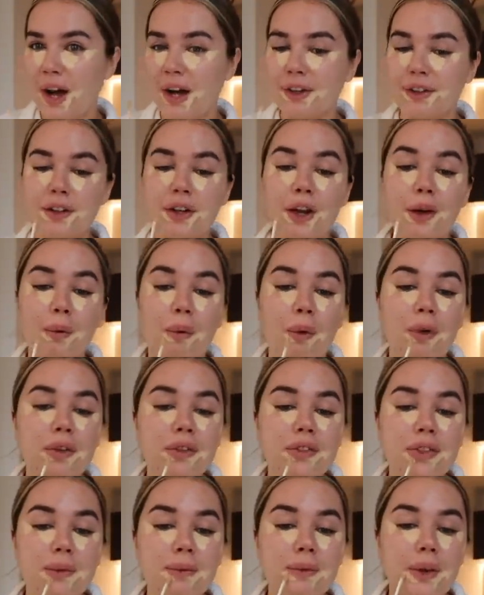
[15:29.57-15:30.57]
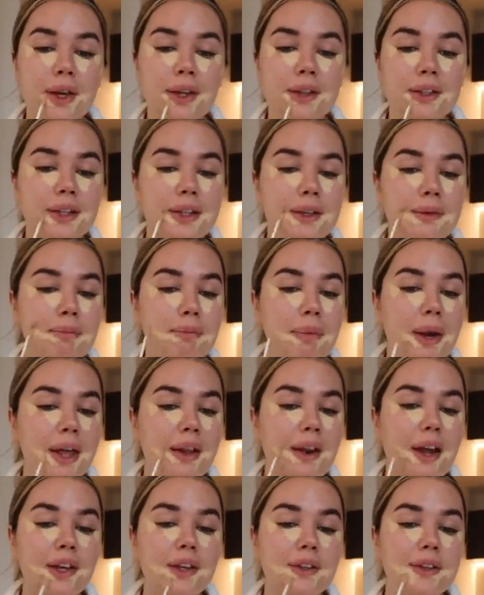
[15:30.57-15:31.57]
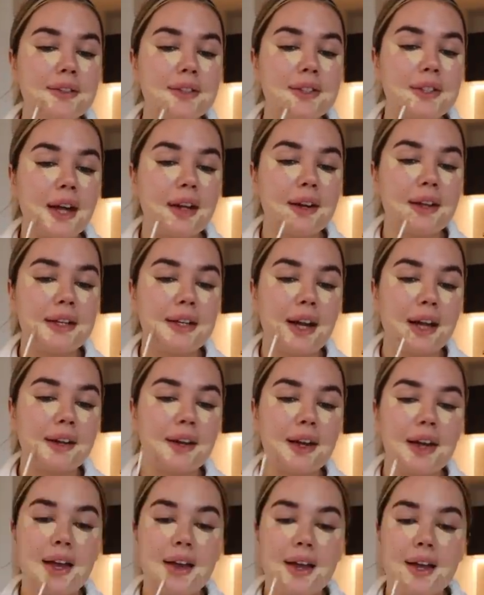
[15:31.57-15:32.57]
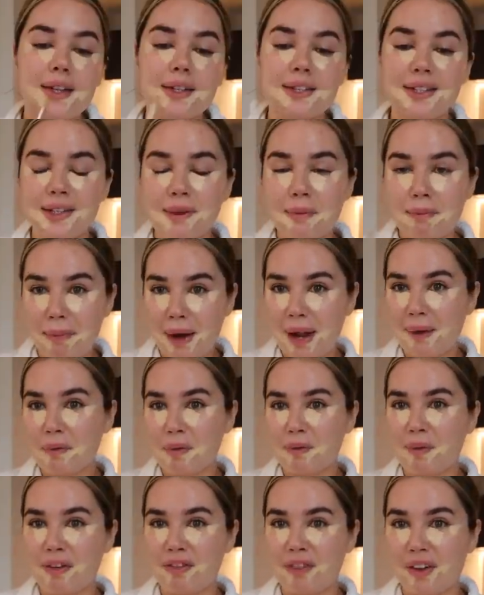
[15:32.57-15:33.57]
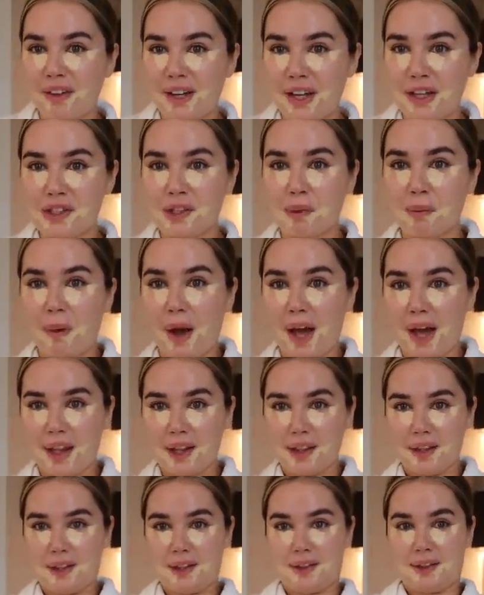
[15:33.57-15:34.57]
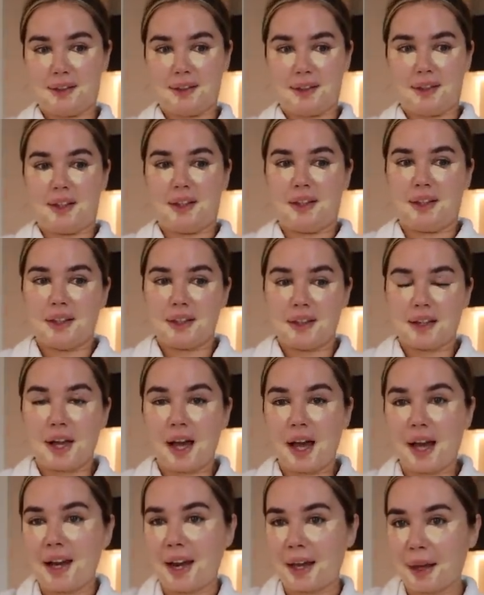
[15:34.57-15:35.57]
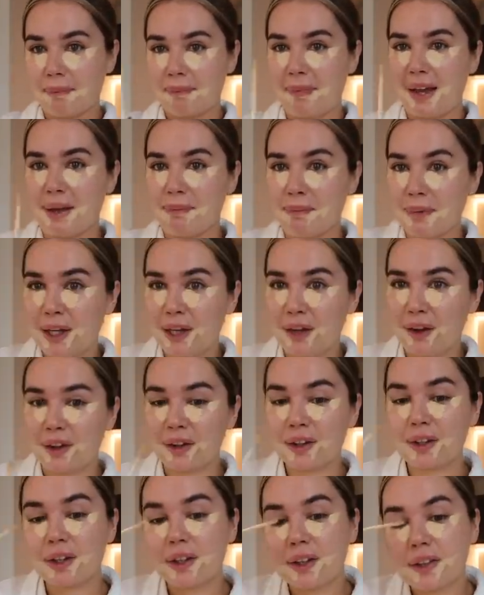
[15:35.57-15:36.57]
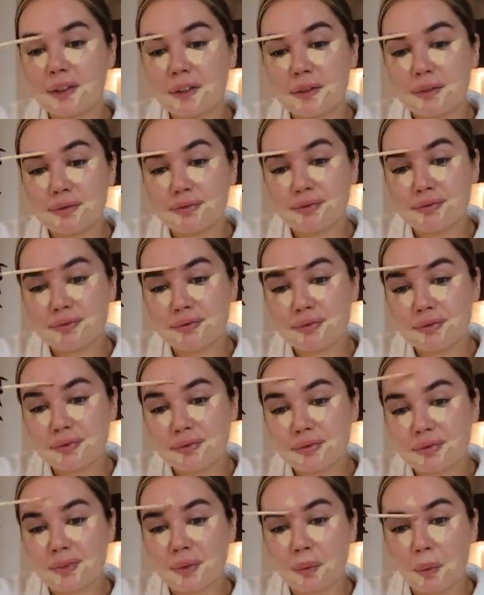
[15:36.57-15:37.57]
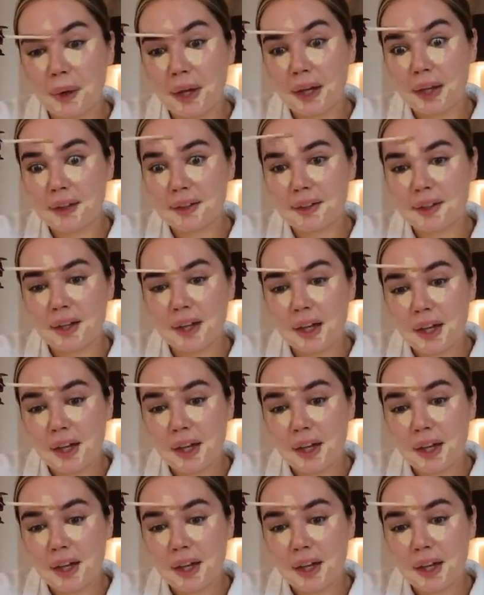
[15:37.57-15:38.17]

I don't know, one of them like didn't blend. I used it and it like didn't blend with my foundation well and like made me look weird.